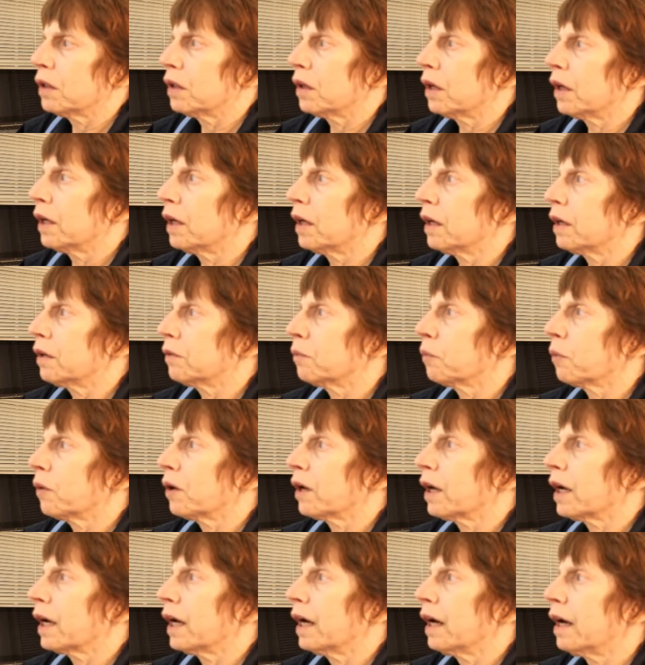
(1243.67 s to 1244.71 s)
And what
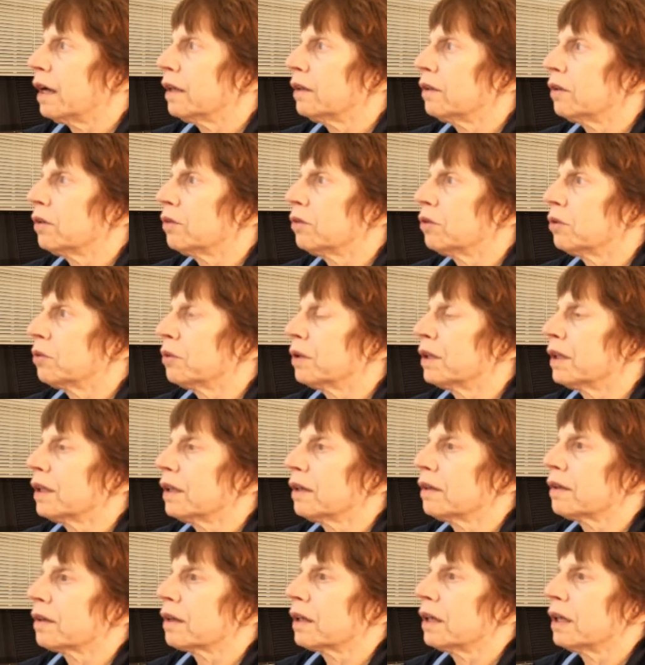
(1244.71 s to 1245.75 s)
I had to do in
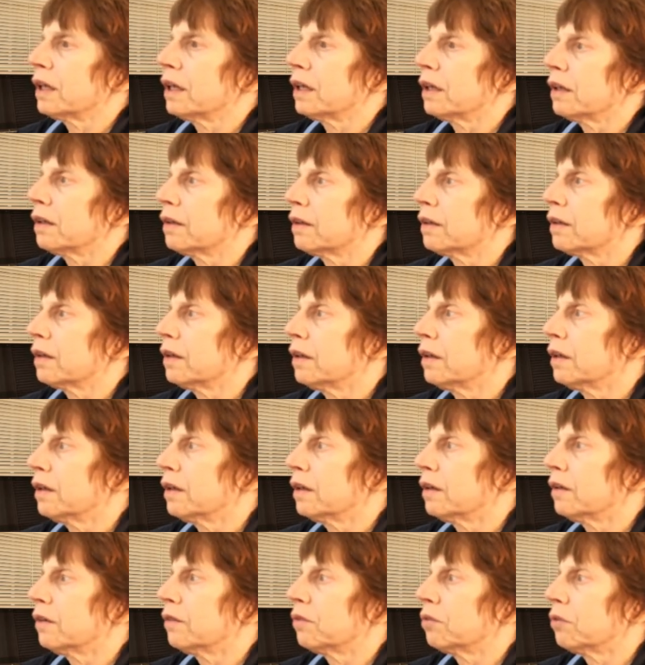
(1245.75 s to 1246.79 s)
this case
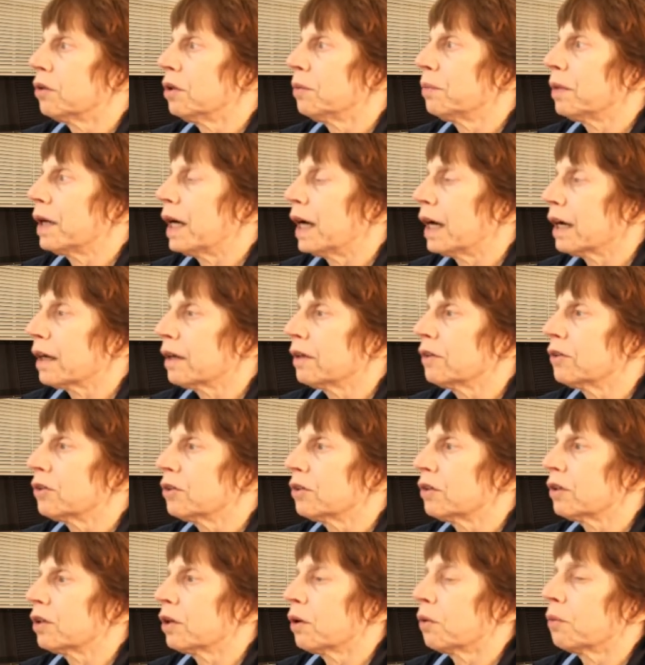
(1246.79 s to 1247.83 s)
is repackage
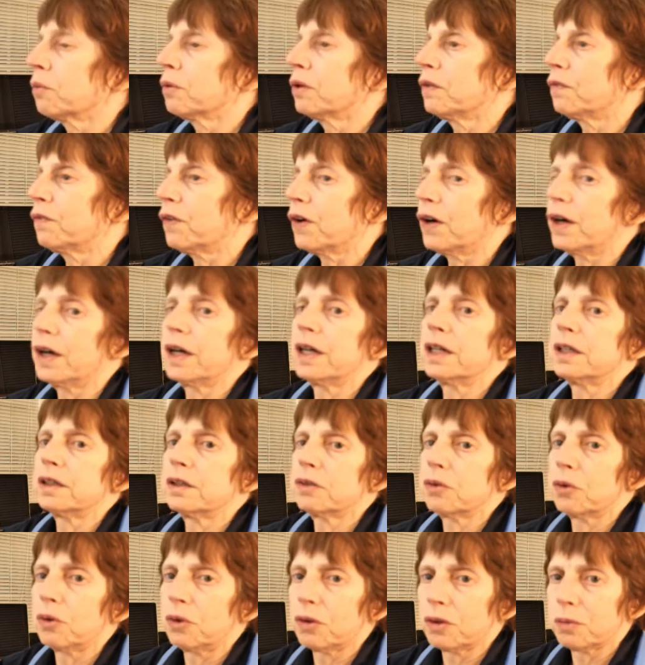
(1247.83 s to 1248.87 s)
it so it would find
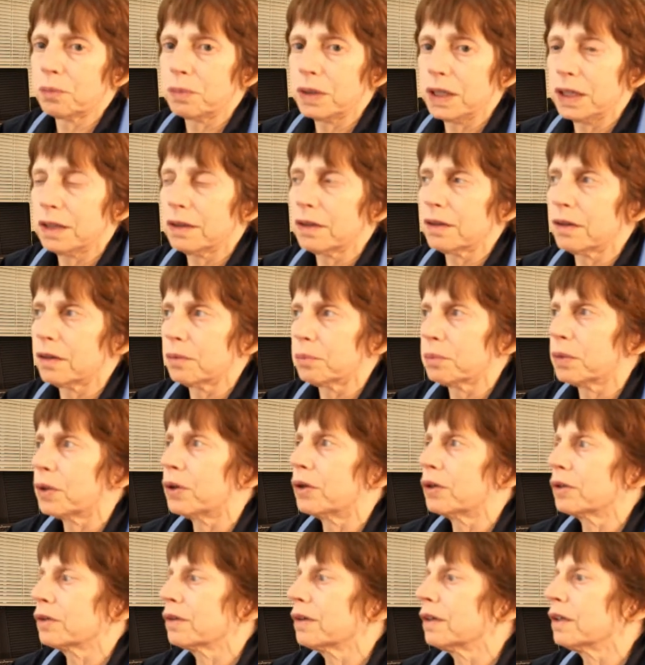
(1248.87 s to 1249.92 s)
all the pieces and
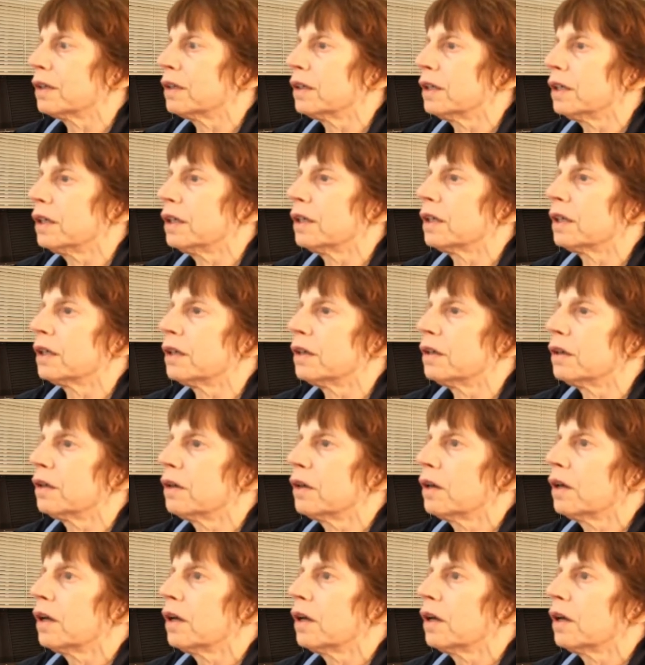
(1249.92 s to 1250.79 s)
parts it needed.